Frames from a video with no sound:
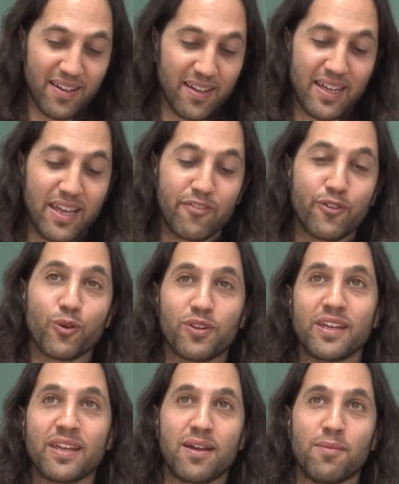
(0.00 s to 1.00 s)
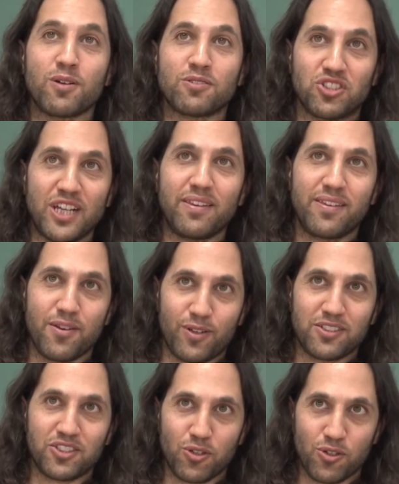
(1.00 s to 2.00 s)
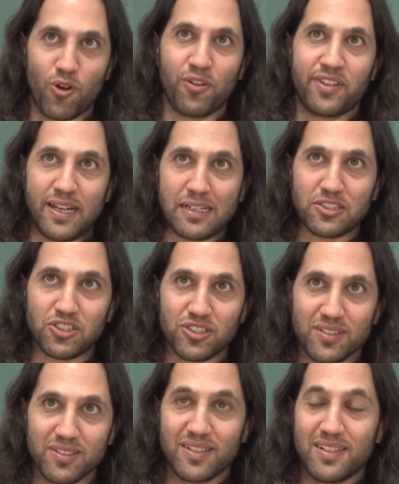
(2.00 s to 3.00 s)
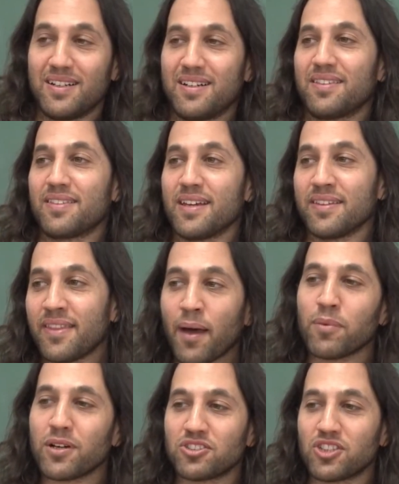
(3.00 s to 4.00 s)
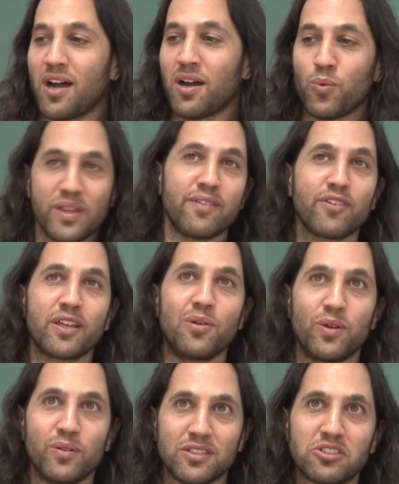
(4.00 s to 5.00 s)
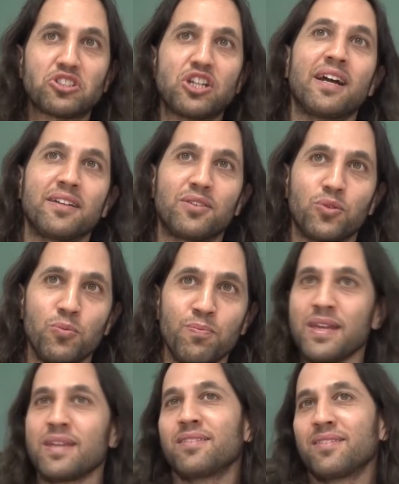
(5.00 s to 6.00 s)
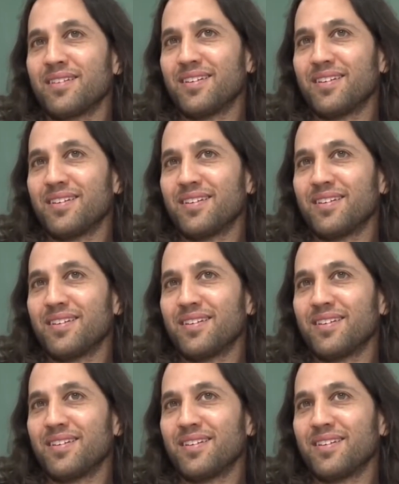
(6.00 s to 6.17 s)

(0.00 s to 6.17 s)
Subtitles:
if you're thinking about set theory as your context, then numbers are whatever you decide to mean,